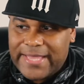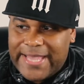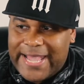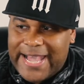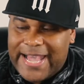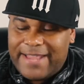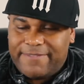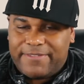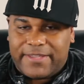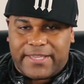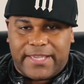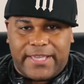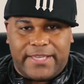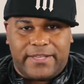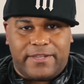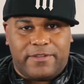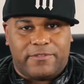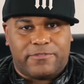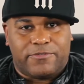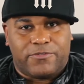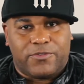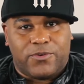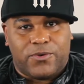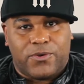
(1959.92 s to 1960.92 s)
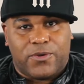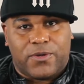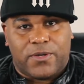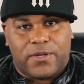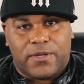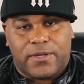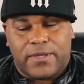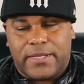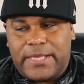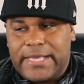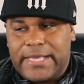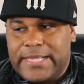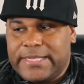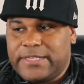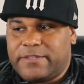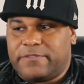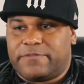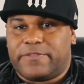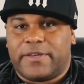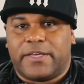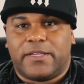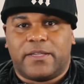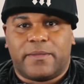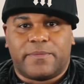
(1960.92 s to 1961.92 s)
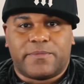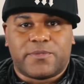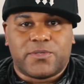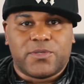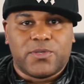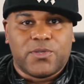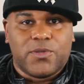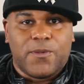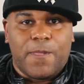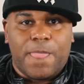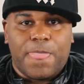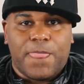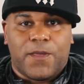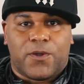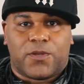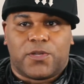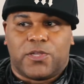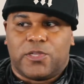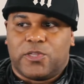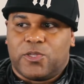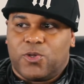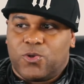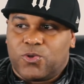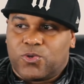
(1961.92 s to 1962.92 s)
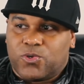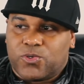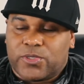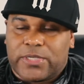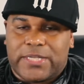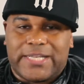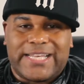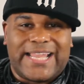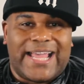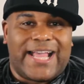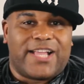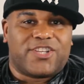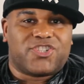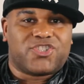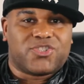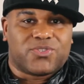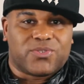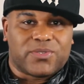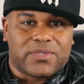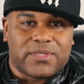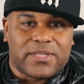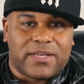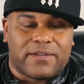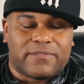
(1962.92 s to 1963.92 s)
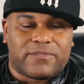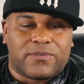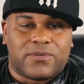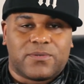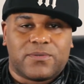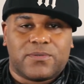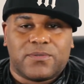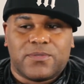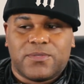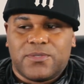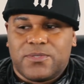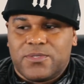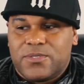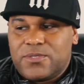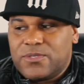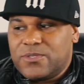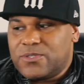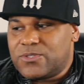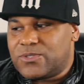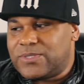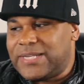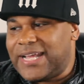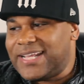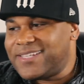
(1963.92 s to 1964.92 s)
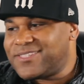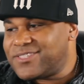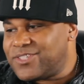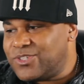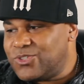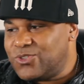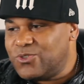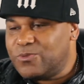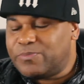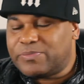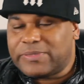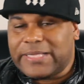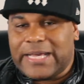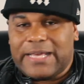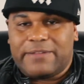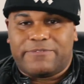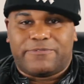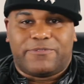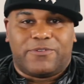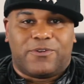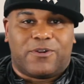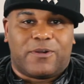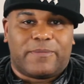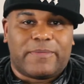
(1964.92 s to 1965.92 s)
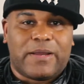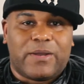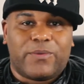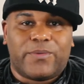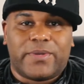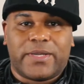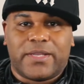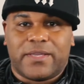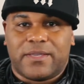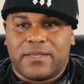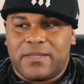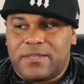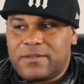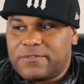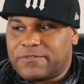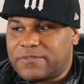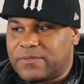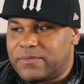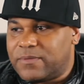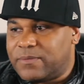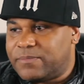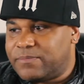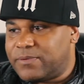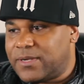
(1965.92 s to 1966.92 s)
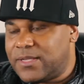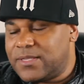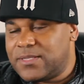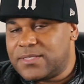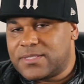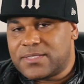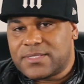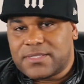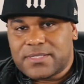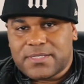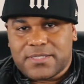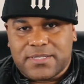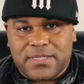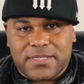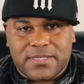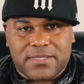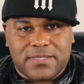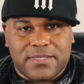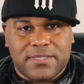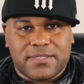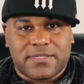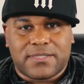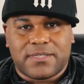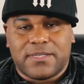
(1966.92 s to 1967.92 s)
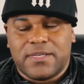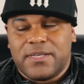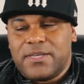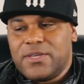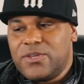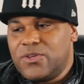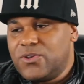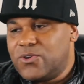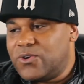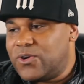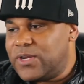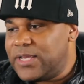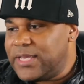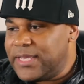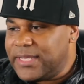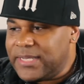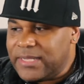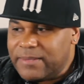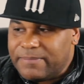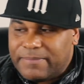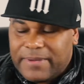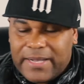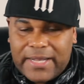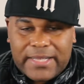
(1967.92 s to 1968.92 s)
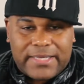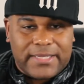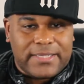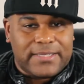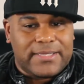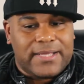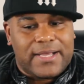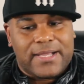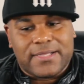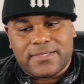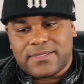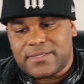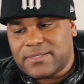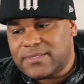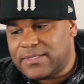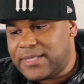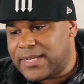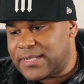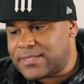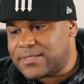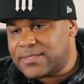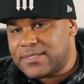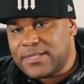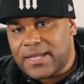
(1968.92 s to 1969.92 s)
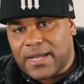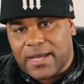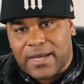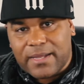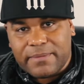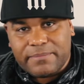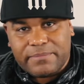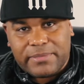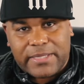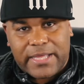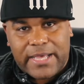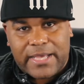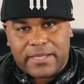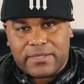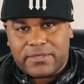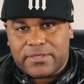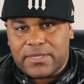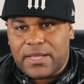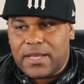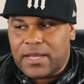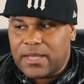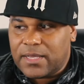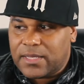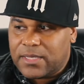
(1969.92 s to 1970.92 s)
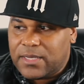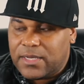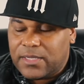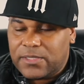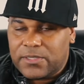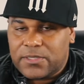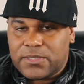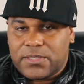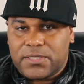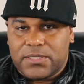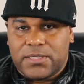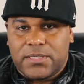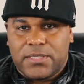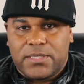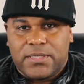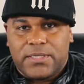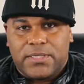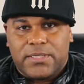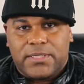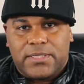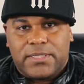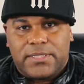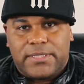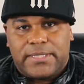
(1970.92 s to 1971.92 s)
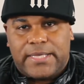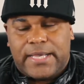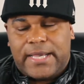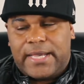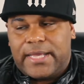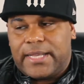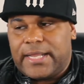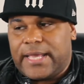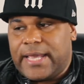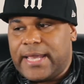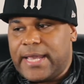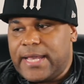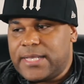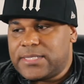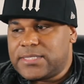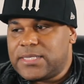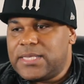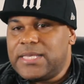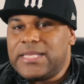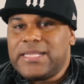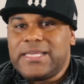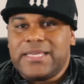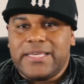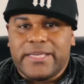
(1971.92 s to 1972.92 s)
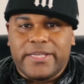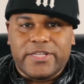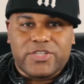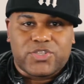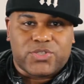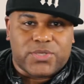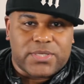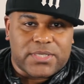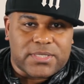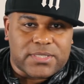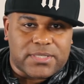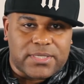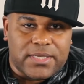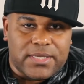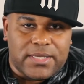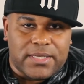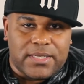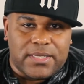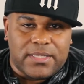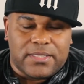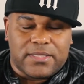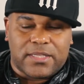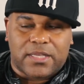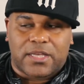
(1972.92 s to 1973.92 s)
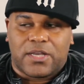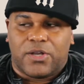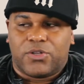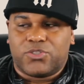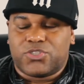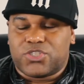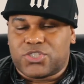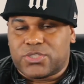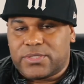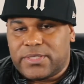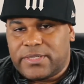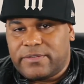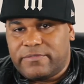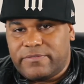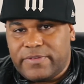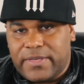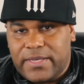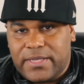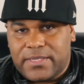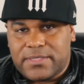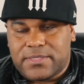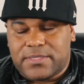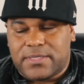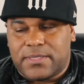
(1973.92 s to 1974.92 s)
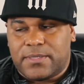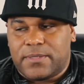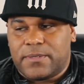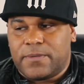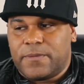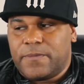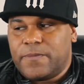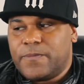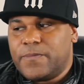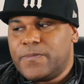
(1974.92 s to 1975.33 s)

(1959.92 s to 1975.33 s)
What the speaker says: advocated for and developed on a local to national level. So that's the new platform. I want to hear from the brothers and sisters, or anybody that's non-Black, non-color, that has any interest in the culture advancing.